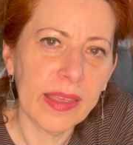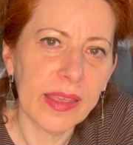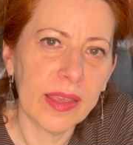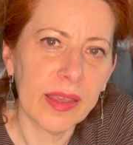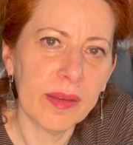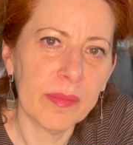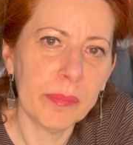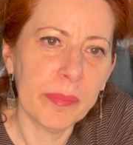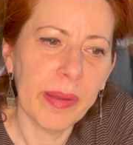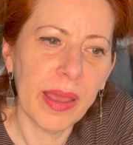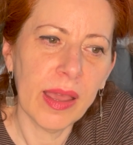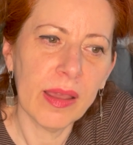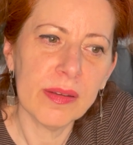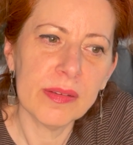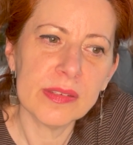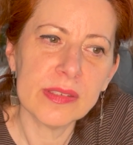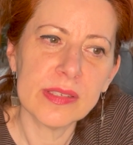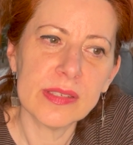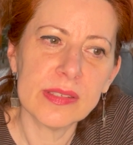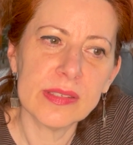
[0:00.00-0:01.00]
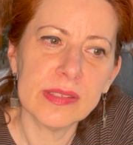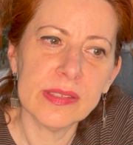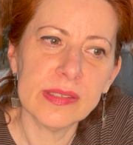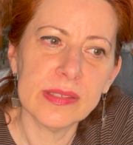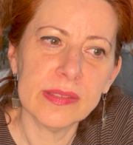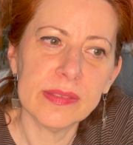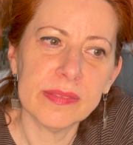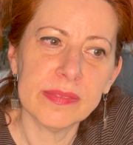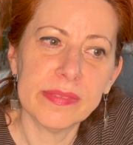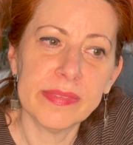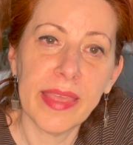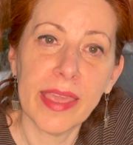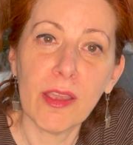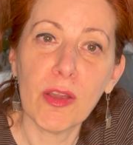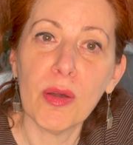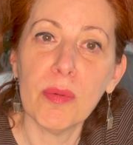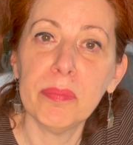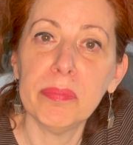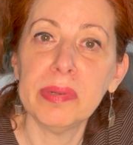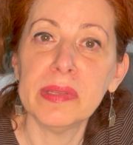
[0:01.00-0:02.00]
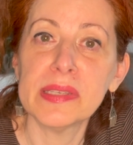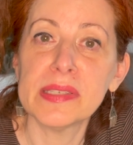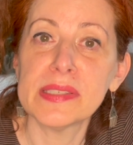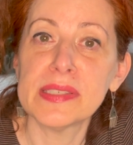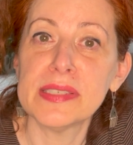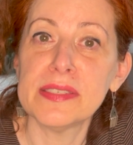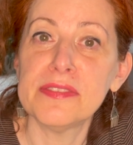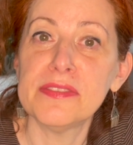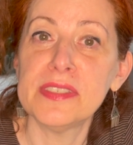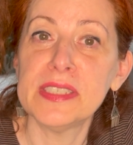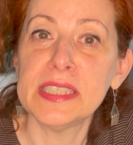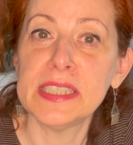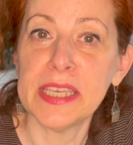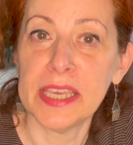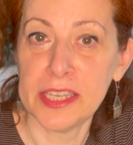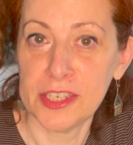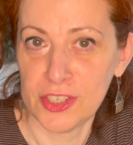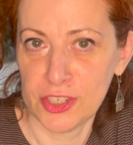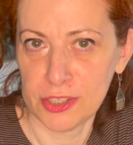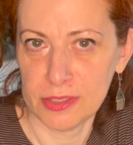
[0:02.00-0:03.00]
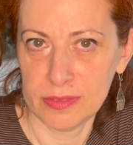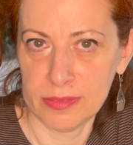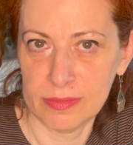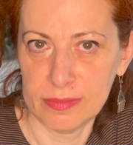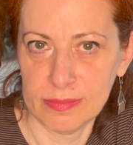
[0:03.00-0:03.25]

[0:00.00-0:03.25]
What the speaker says: about the decomplexification.